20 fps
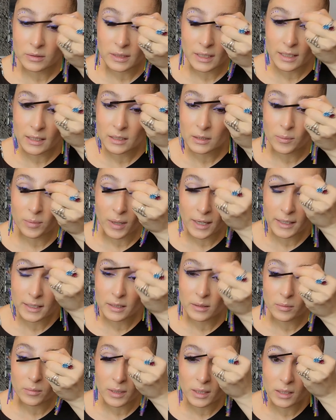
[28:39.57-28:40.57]
get it by
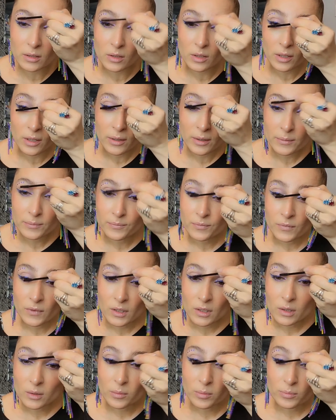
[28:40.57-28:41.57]
email
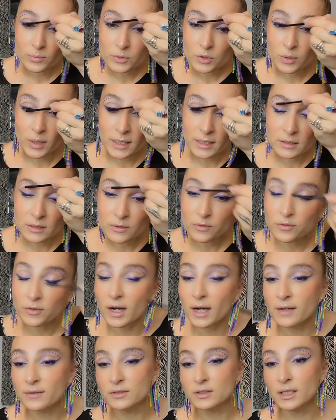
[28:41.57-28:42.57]

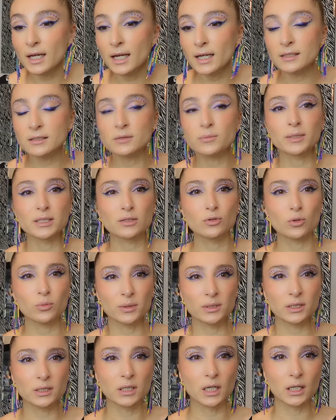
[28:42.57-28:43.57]
25 days, but
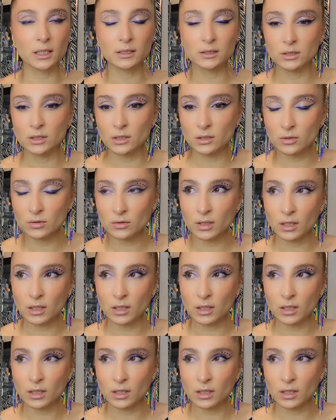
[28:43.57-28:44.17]
nobody guarantee.